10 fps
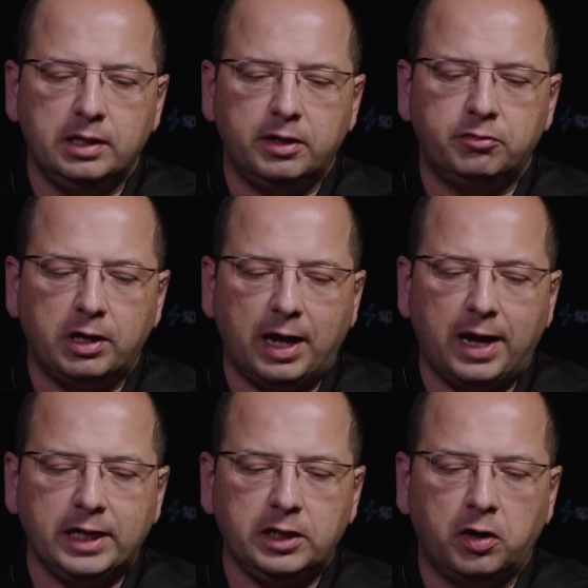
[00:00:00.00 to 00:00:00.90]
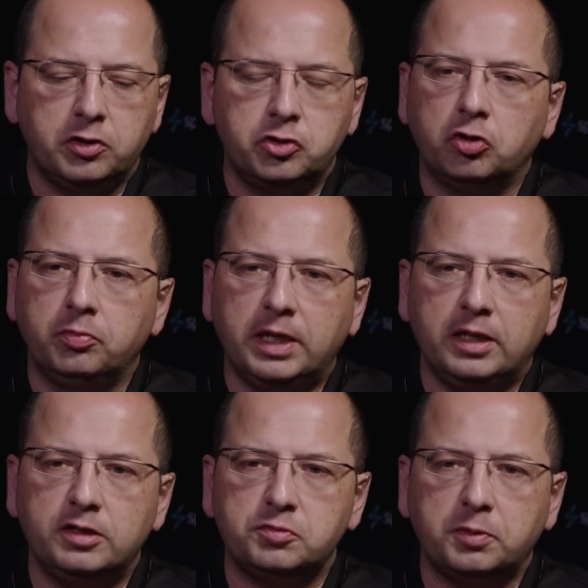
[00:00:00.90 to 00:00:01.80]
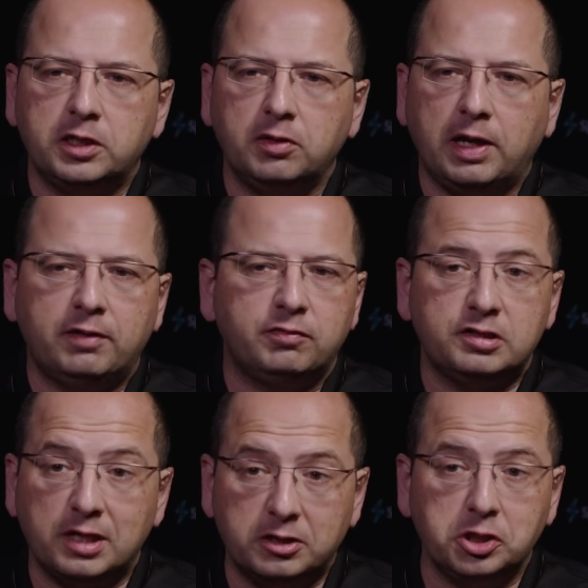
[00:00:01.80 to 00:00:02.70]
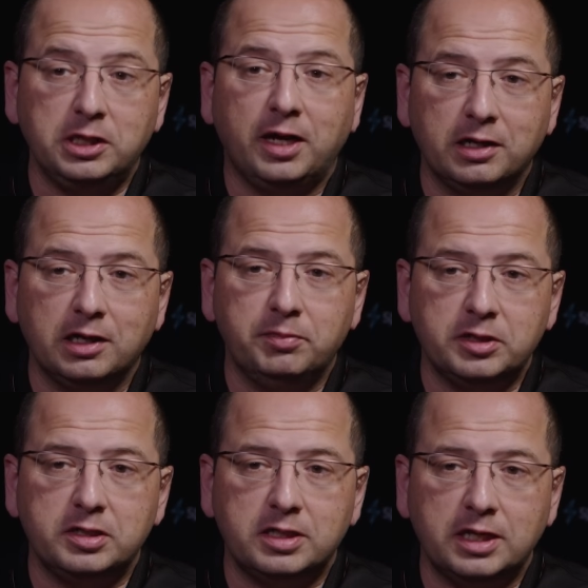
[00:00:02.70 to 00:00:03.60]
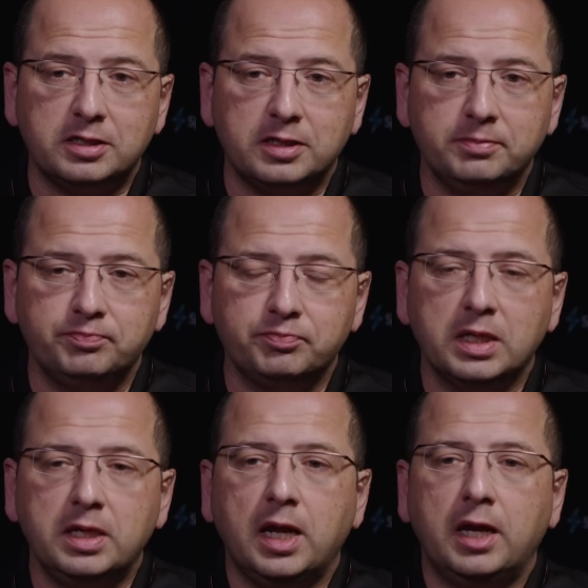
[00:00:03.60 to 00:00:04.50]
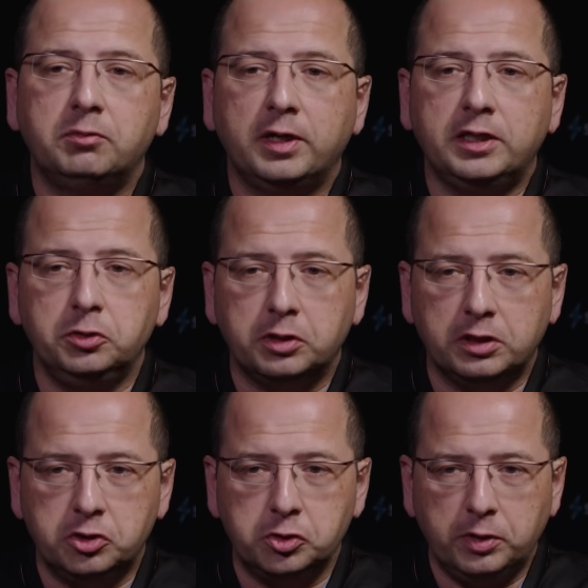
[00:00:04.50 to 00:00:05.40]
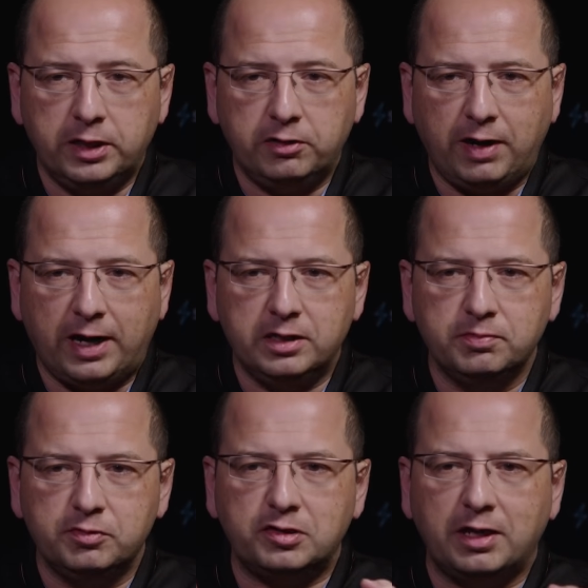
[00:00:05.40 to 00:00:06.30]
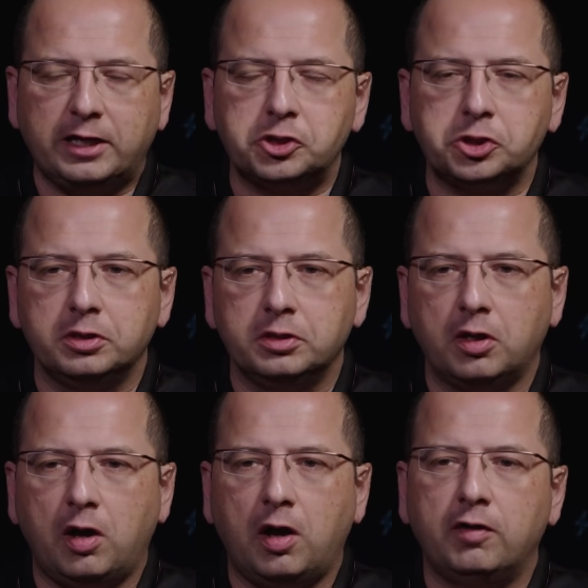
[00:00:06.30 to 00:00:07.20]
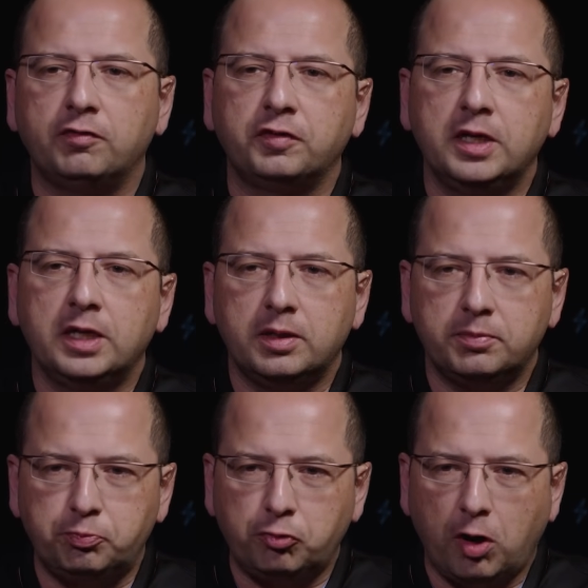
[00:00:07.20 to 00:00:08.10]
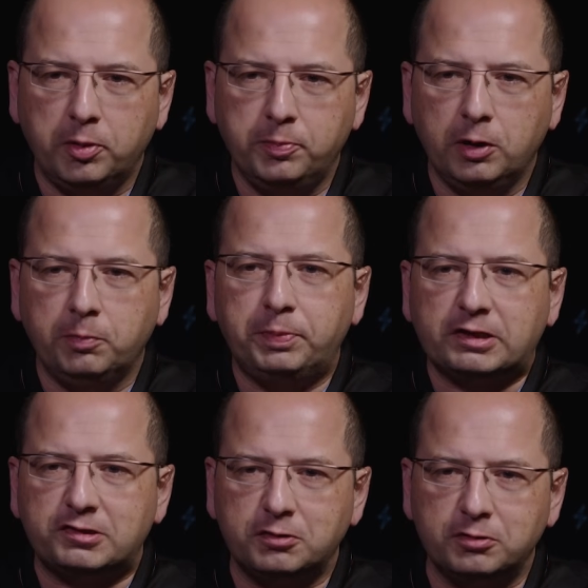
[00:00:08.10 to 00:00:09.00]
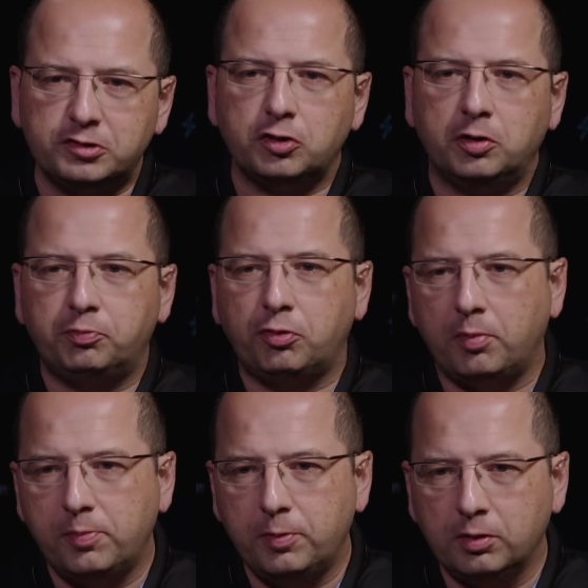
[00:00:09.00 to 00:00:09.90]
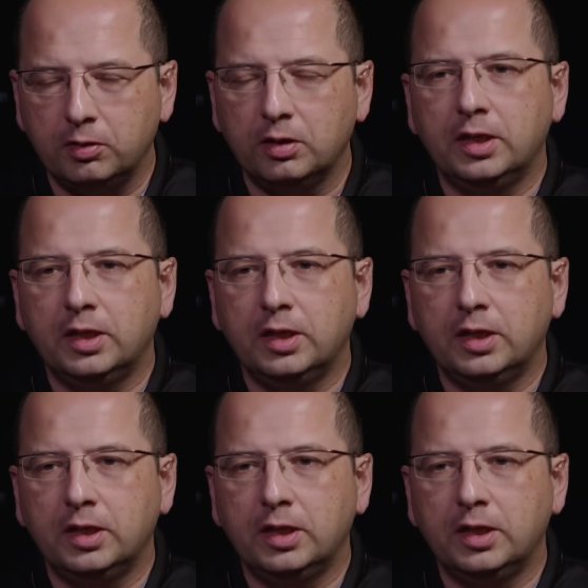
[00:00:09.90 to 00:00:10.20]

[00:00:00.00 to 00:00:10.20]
relying on domains where you have essentially unlimited data and where you can do a random selection of probable pixels or probable